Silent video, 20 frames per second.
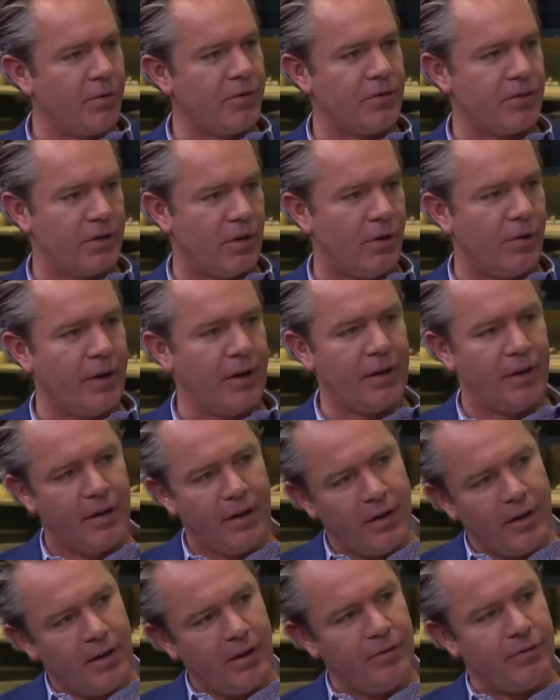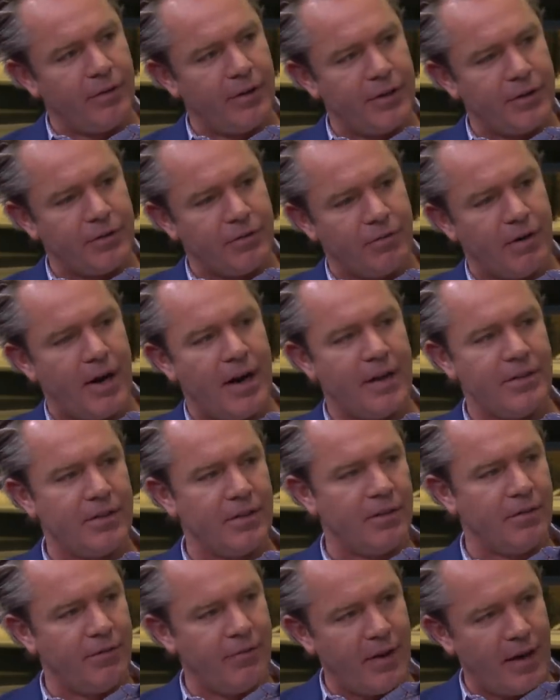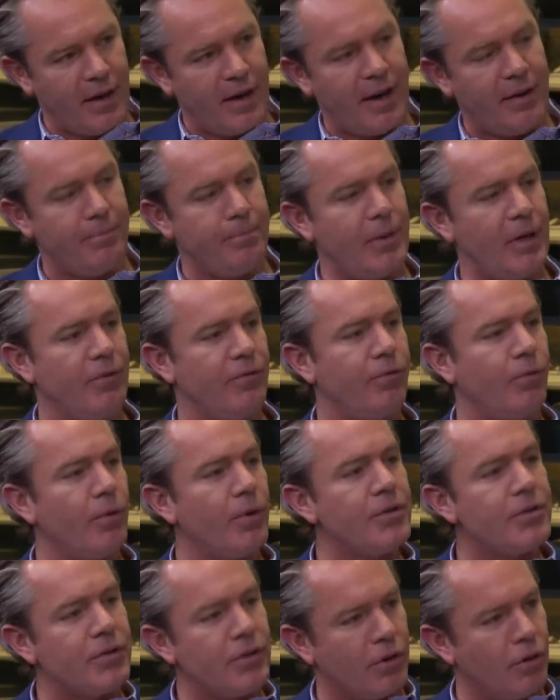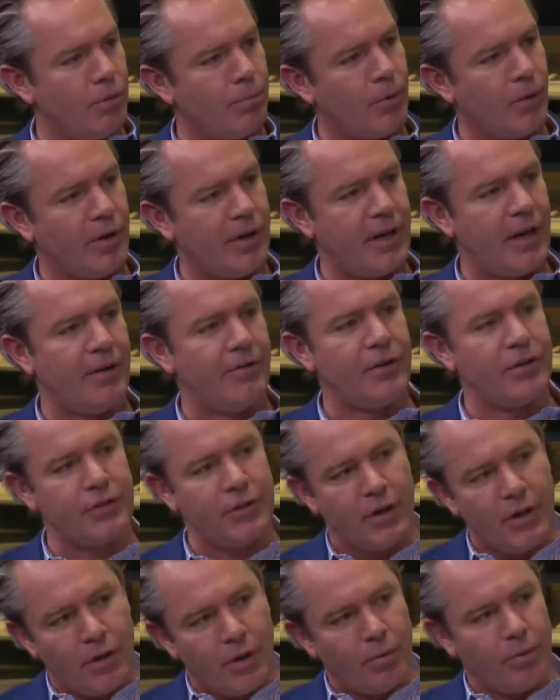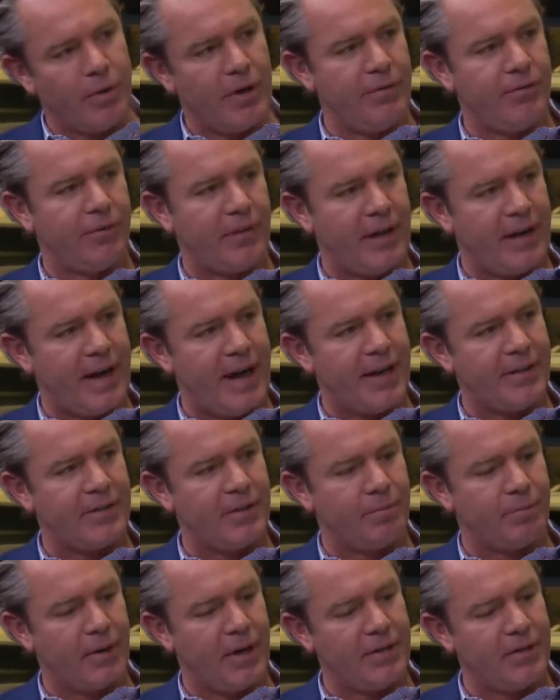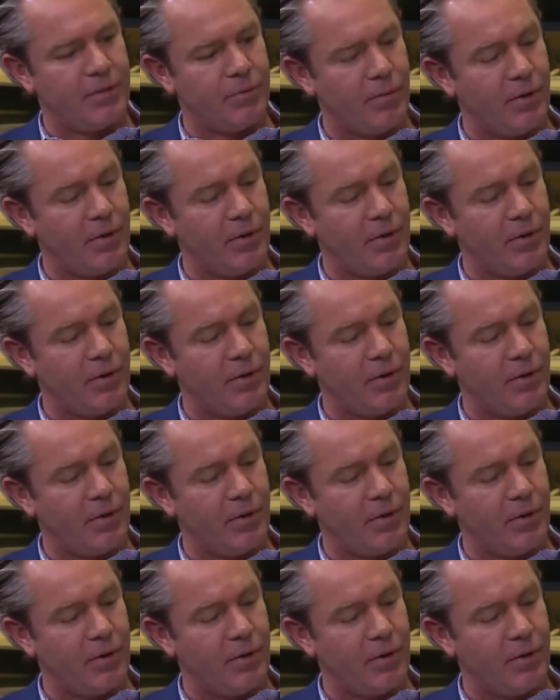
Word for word: slowing, inflation rising, the Fed being forced to go more dovish, reflate asset prices.